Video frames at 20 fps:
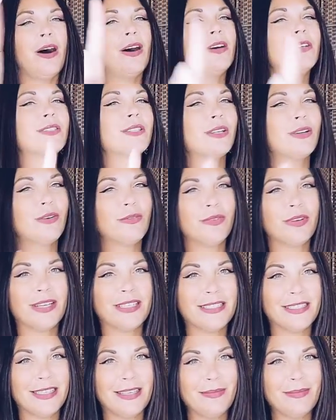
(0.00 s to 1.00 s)
Also, don't
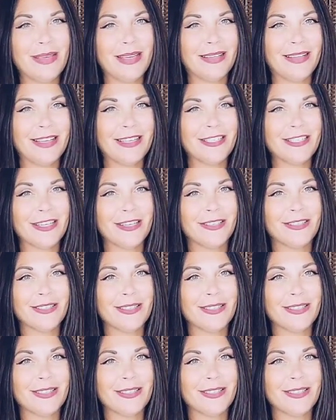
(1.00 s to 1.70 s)
forget to give me a like, share,